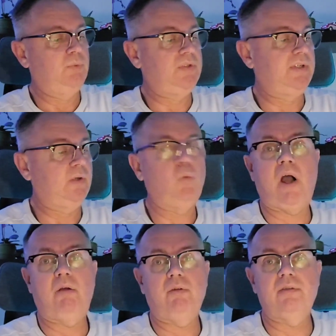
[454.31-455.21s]
we said, wow,
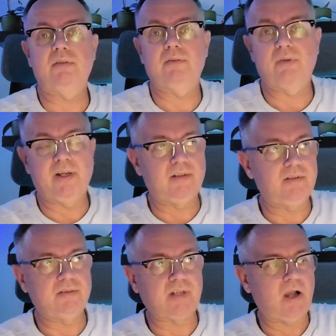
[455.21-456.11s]
this is great.
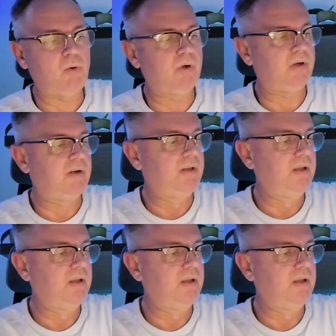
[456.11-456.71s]
This is our